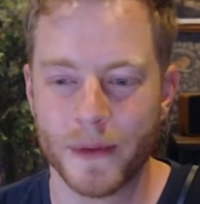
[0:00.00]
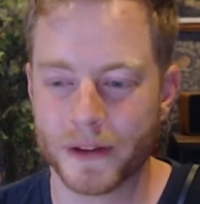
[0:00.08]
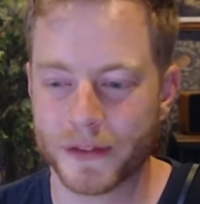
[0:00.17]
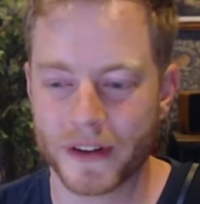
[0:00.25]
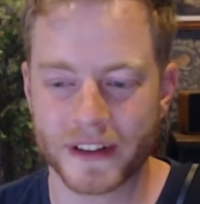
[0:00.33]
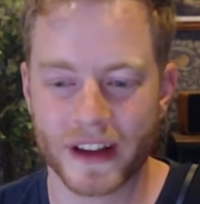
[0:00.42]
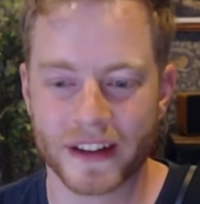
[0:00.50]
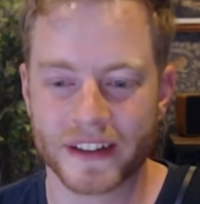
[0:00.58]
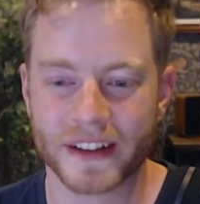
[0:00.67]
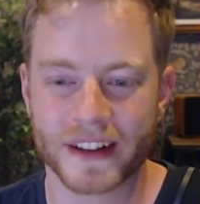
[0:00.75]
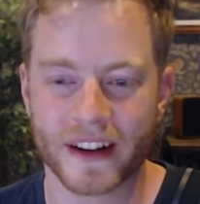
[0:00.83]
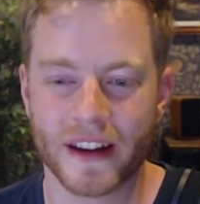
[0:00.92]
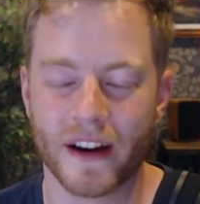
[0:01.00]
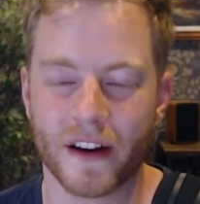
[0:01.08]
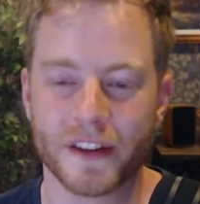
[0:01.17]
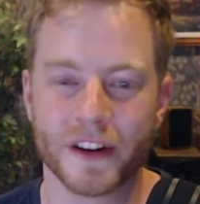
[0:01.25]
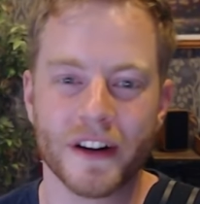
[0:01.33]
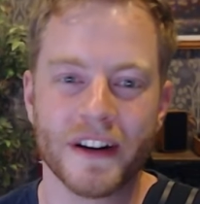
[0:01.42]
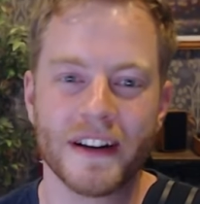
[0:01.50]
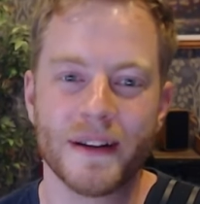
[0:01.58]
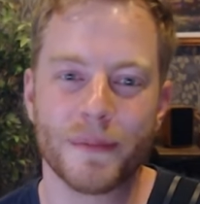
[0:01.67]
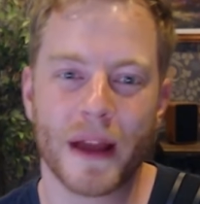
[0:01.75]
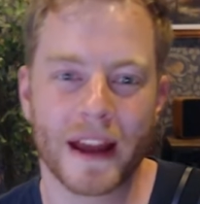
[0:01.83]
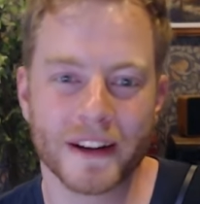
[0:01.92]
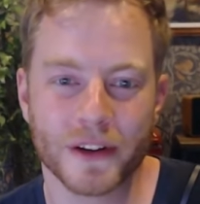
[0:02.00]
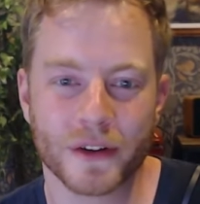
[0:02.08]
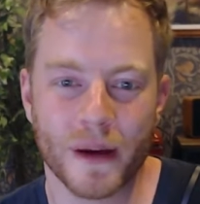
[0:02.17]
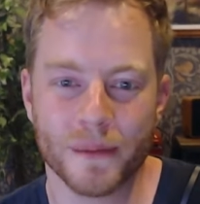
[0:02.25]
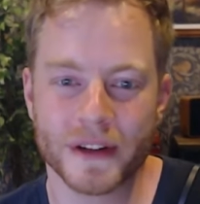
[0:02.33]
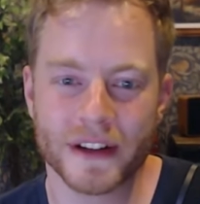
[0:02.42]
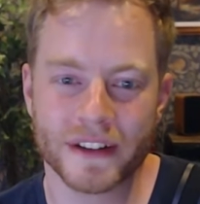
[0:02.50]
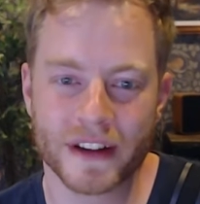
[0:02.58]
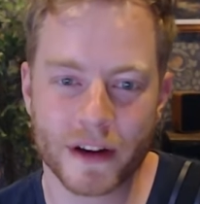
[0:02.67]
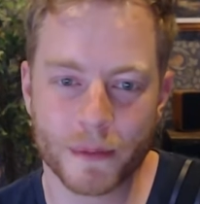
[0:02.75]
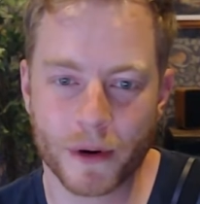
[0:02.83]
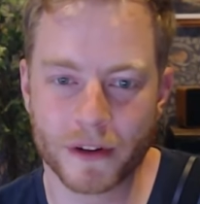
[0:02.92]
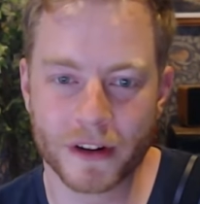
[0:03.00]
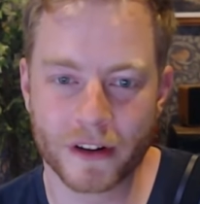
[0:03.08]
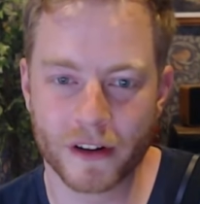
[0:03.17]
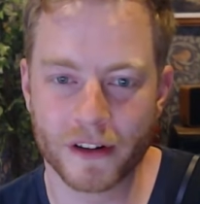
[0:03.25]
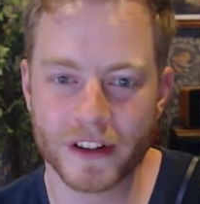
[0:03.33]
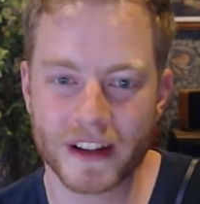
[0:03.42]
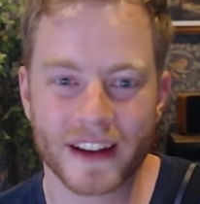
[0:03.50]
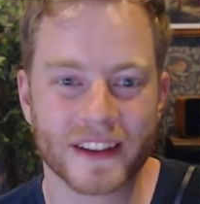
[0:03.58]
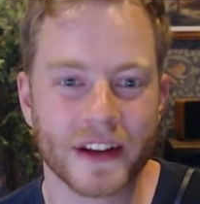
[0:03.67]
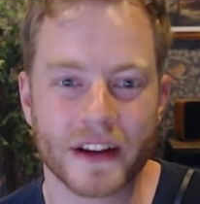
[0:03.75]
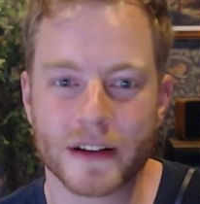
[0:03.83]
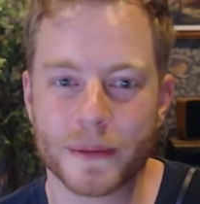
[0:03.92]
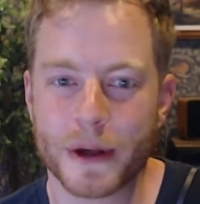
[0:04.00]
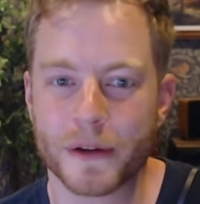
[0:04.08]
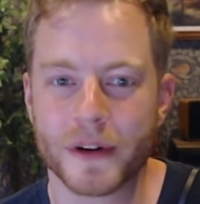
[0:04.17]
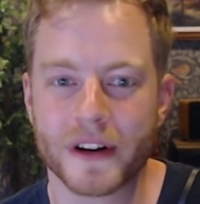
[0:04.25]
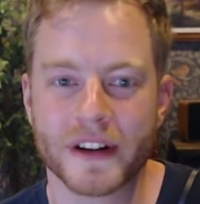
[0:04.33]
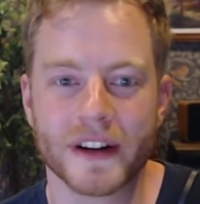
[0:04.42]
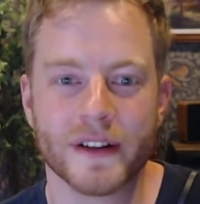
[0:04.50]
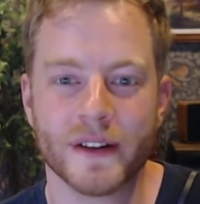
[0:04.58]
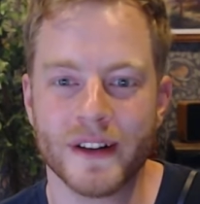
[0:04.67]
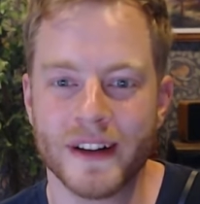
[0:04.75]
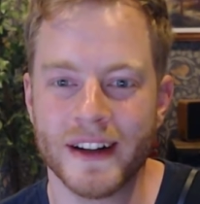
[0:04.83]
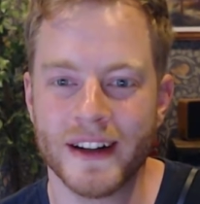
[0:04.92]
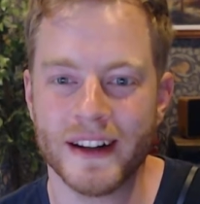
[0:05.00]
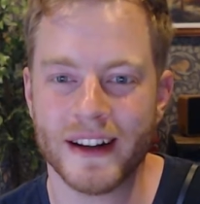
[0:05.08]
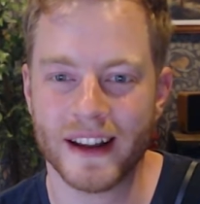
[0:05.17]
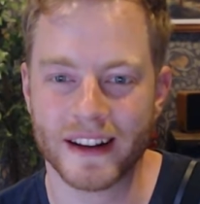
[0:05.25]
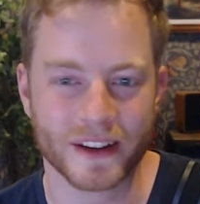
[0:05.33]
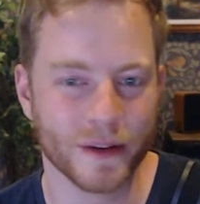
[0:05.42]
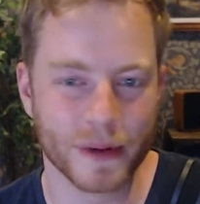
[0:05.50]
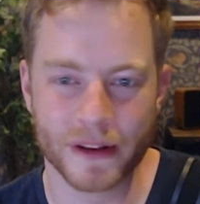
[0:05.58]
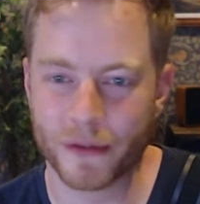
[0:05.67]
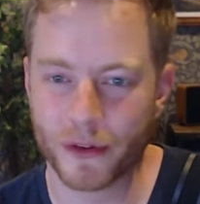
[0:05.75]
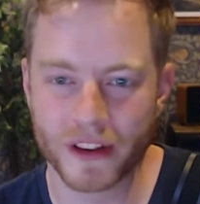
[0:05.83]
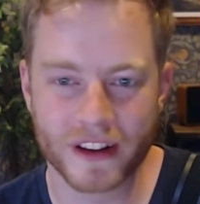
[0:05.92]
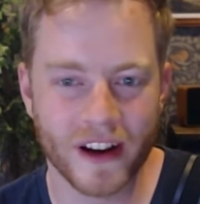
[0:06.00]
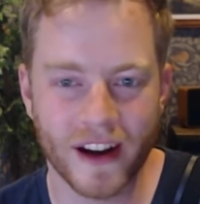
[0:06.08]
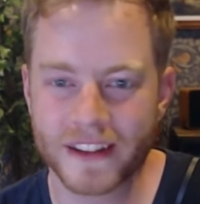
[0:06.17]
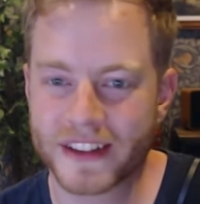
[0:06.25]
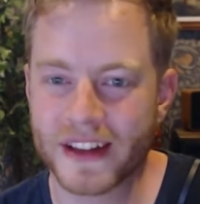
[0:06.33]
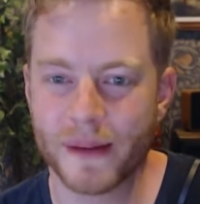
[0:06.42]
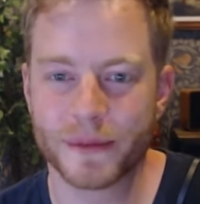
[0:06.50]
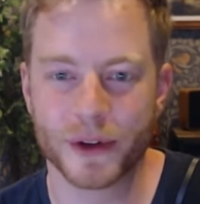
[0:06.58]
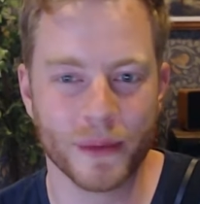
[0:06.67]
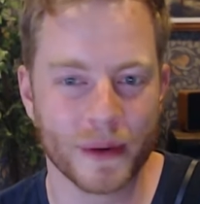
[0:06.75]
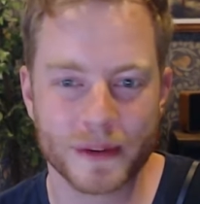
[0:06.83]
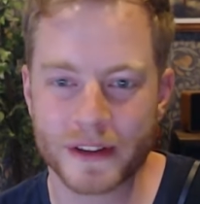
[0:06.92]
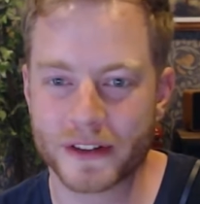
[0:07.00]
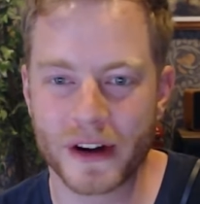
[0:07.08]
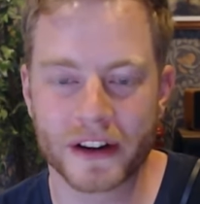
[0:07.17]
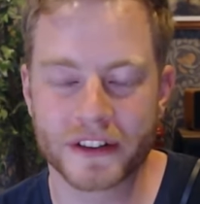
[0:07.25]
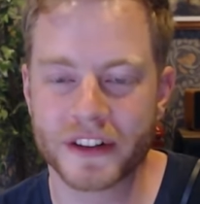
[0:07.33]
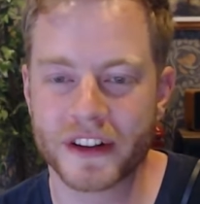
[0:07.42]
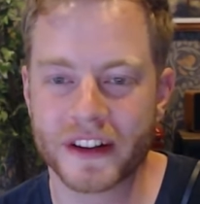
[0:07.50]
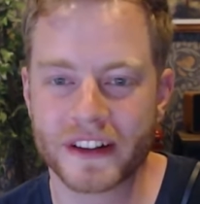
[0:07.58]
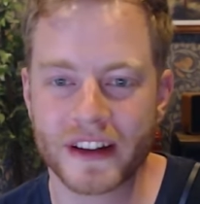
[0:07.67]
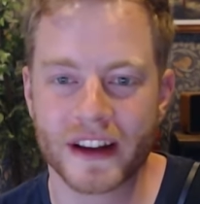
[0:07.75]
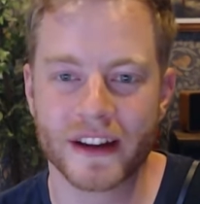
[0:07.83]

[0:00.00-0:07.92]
That's fantastic. Are there any Pando companies that you're particularly excited about right now? And it could be for the concept or maybe the traction that they